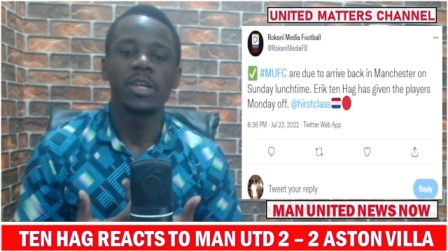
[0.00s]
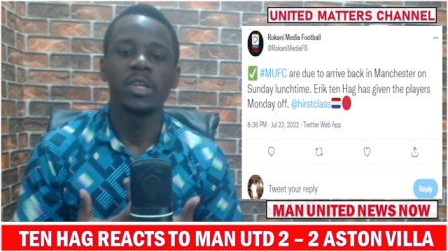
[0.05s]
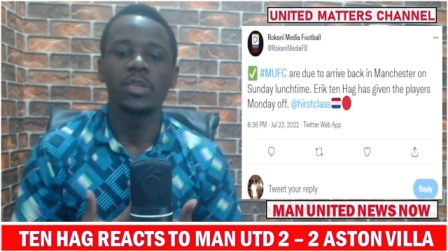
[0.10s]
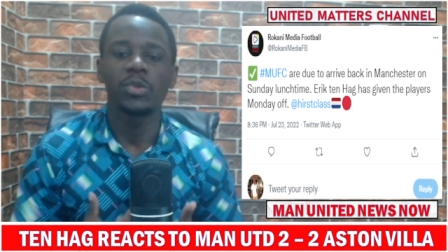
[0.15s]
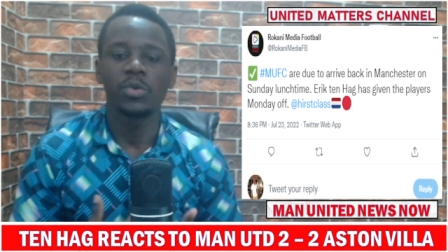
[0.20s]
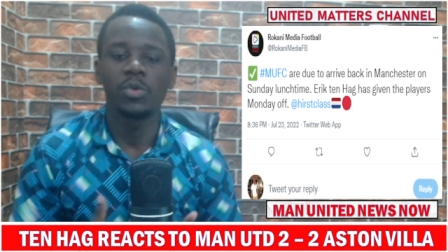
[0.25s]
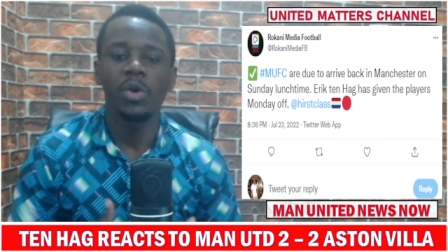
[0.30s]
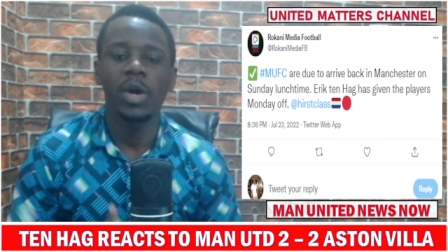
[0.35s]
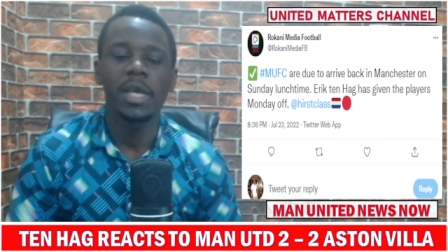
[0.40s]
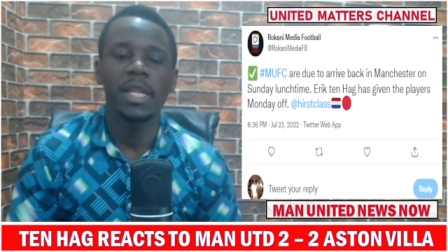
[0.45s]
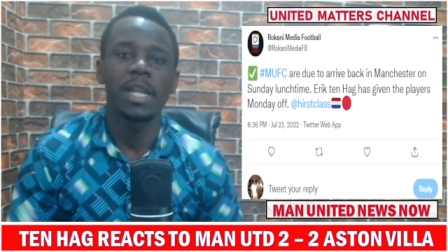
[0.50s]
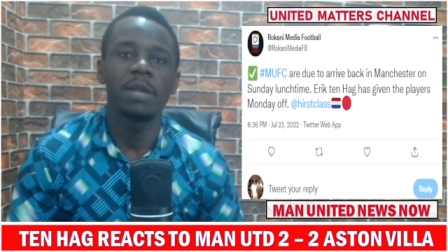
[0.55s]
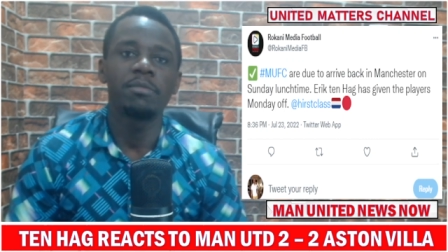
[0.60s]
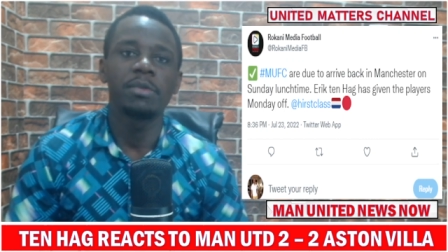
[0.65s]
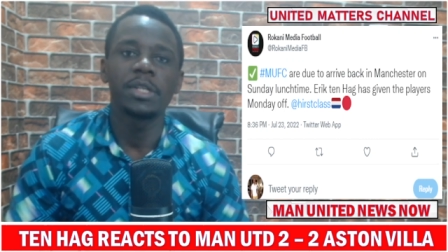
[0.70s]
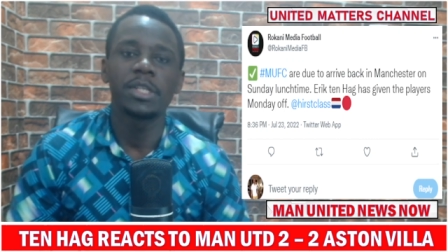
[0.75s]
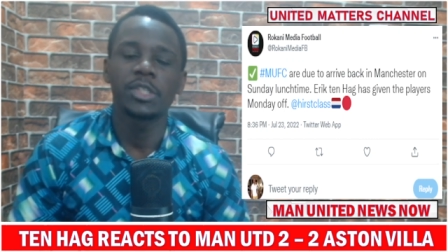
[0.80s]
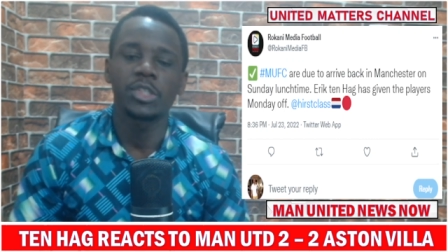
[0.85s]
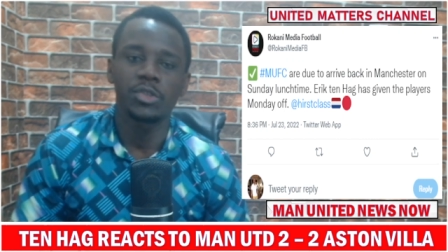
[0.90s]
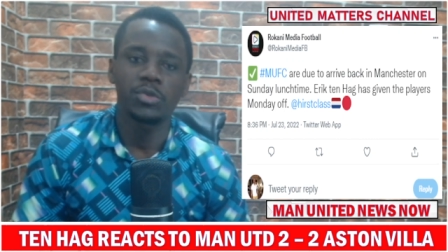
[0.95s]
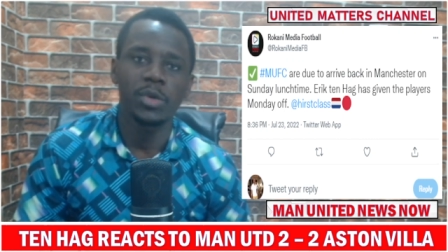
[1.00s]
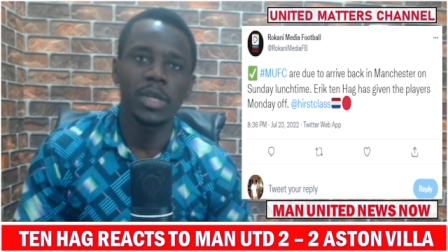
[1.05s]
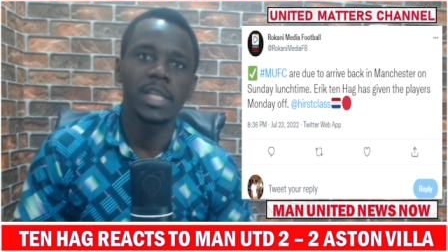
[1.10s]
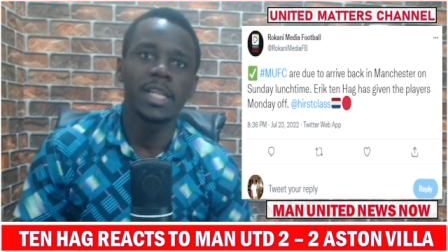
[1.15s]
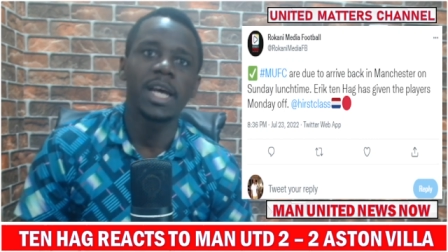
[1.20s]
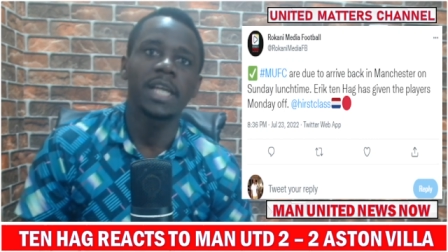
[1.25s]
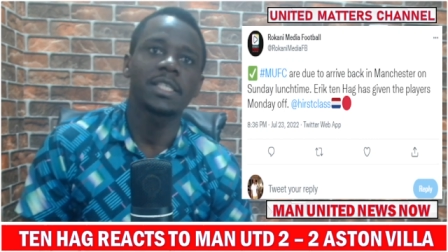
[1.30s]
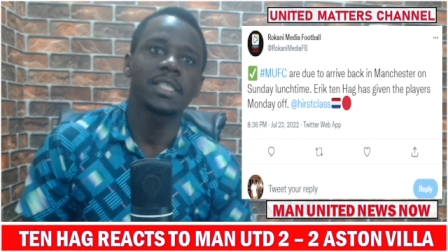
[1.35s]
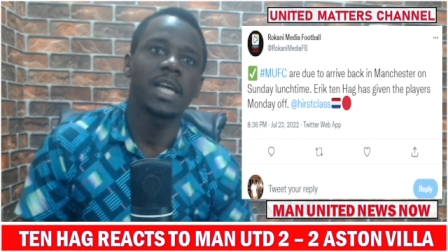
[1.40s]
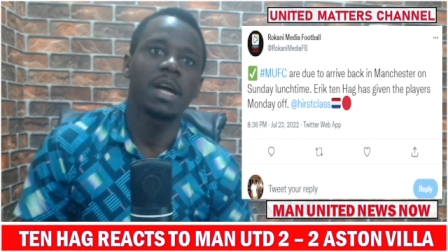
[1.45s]
to go ahead and really train
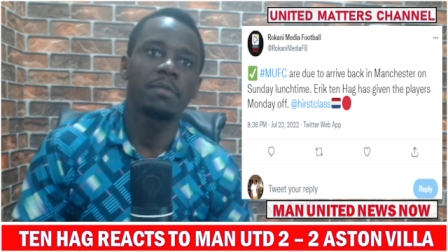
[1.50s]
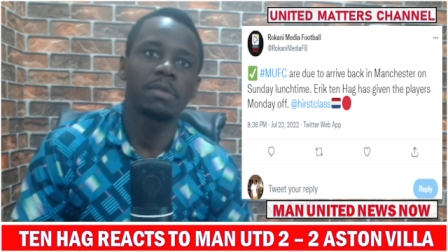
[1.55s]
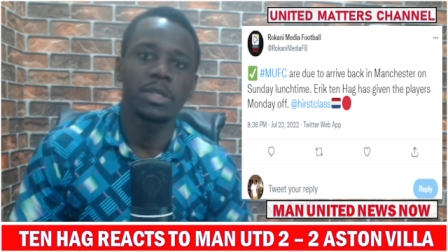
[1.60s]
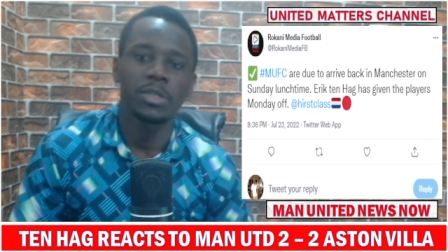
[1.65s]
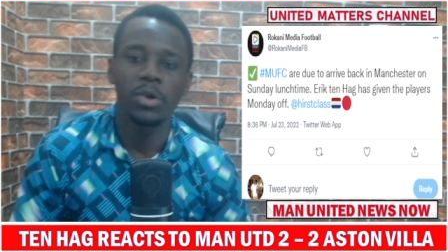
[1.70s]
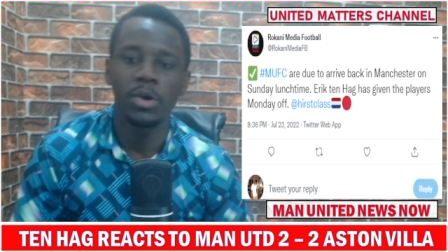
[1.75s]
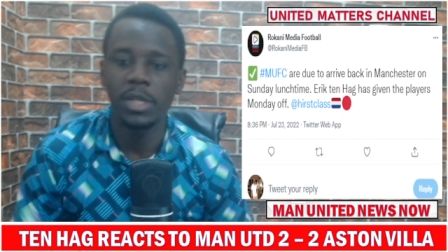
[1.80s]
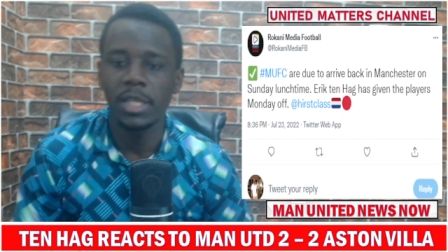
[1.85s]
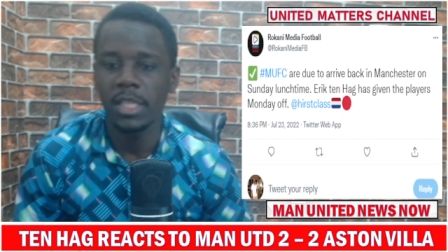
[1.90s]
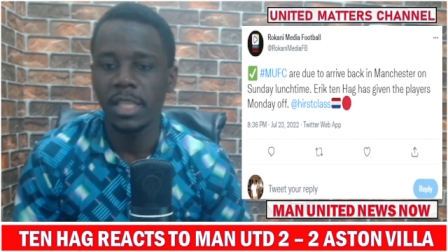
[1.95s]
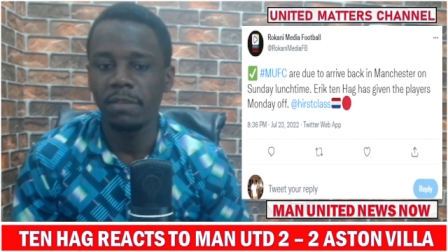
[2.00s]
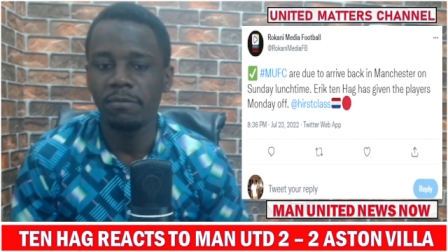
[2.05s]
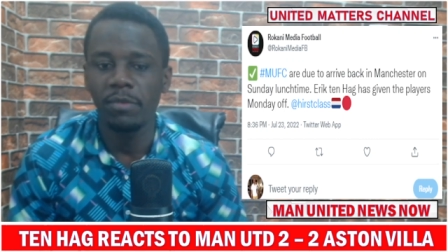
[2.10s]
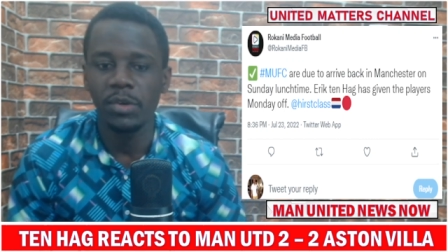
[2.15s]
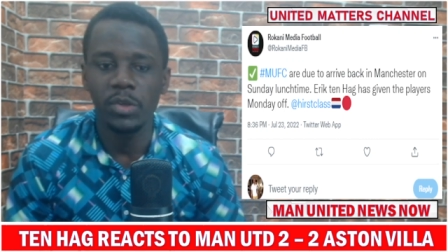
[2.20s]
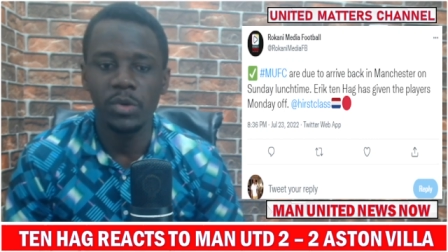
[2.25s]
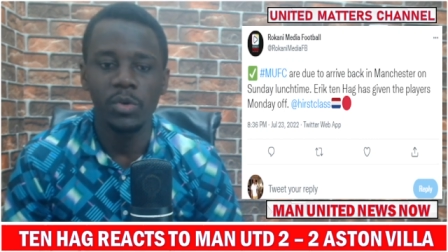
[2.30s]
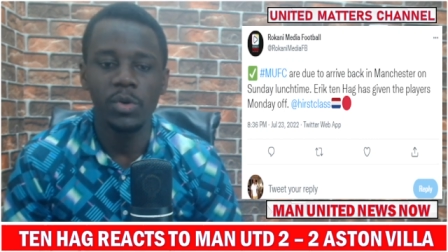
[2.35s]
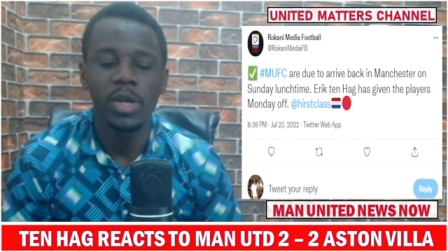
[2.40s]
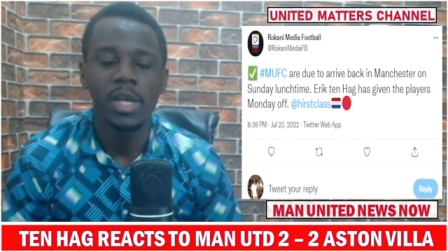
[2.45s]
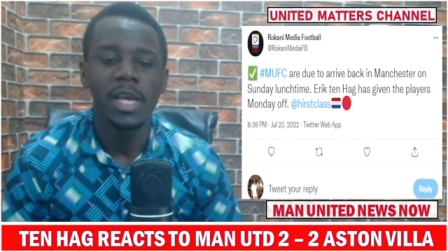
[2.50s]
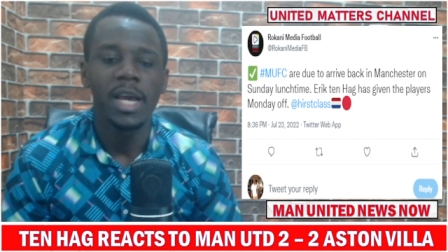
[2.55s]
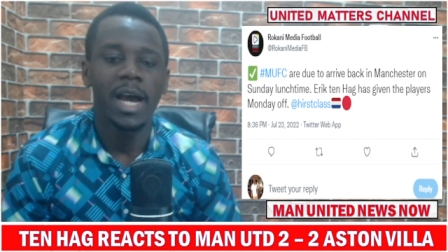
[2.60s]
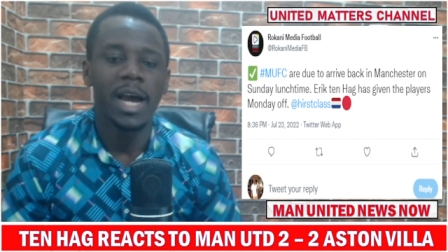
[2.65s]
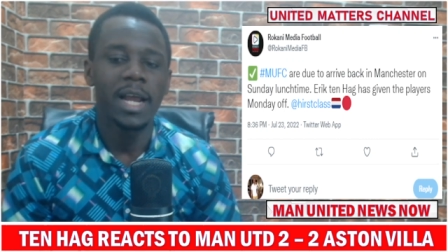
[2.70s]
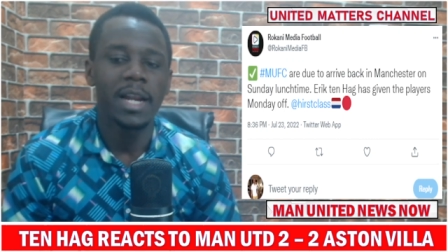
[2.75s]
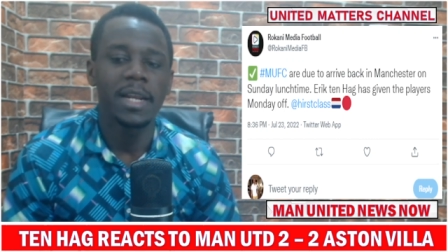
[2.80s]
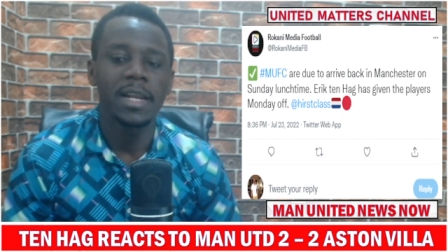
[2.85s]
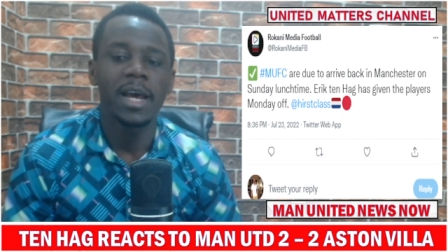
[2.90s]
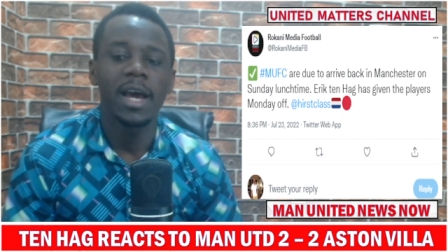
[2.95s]
at Carrington either for you
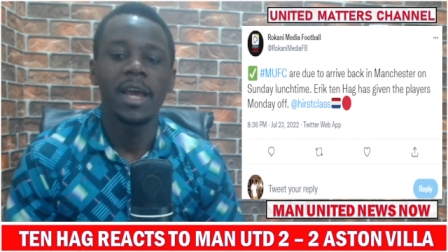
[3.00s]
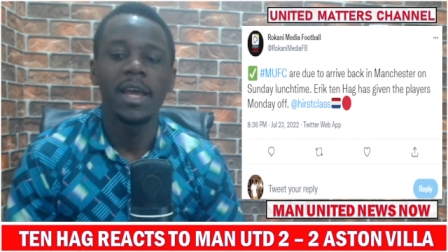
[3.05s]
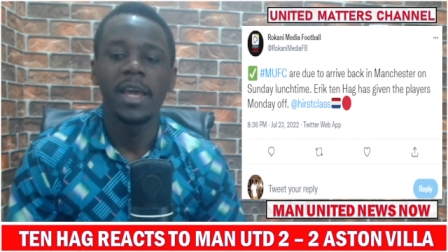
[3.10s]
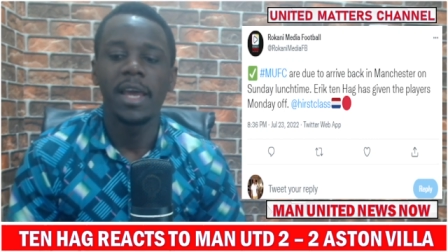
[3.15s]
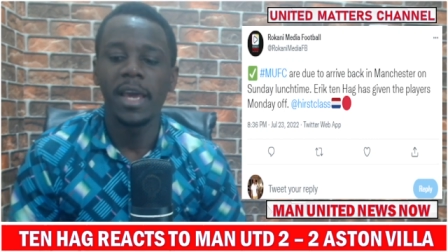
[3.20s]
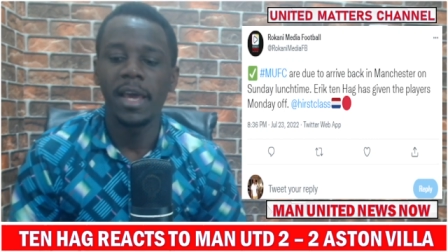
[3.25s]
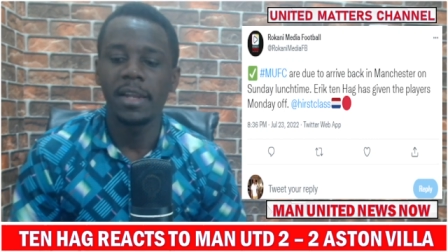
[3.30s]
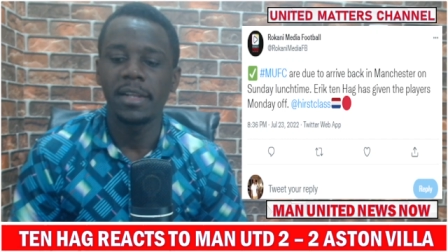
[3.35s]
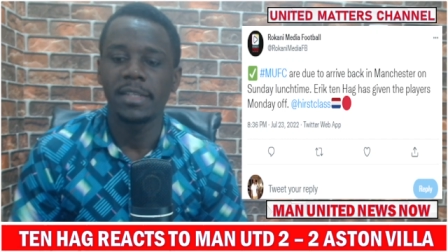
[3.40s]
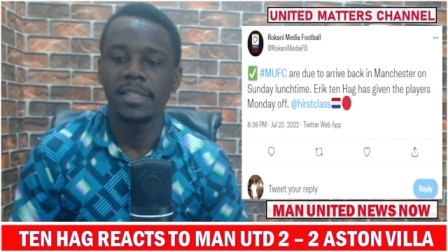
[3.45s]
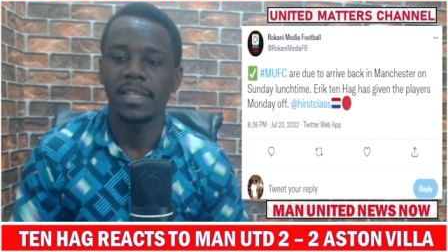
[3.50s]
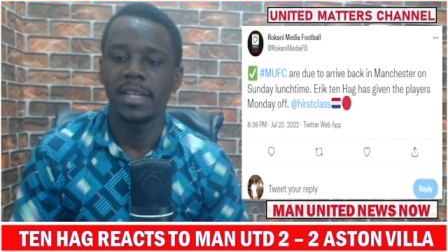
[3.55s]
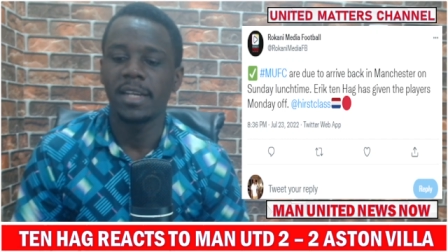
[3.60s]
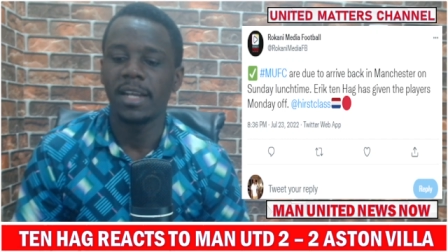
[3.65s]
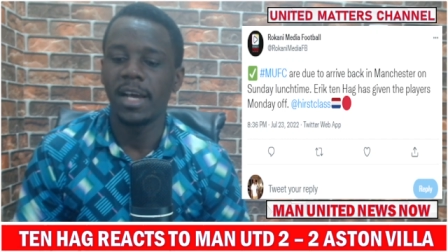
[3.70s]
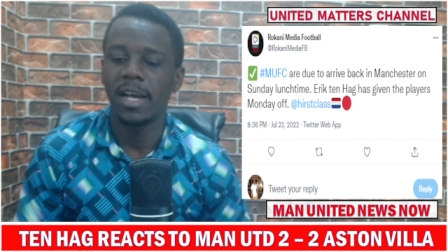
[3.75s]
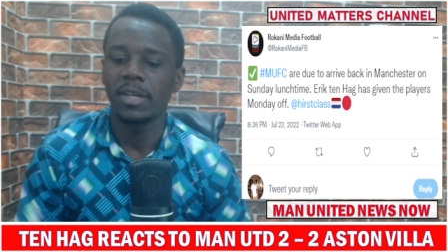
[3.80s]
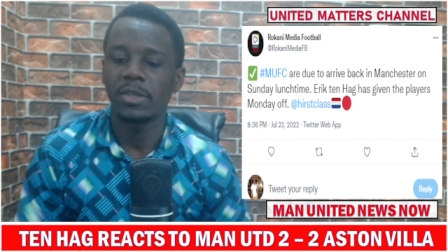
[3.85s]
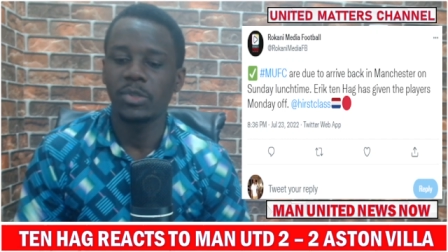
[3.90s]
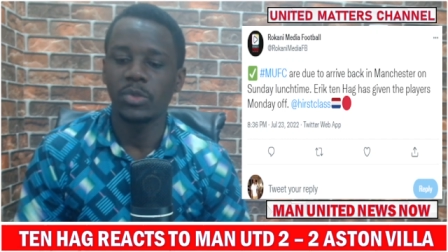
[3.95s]
under Erik Ten Hag.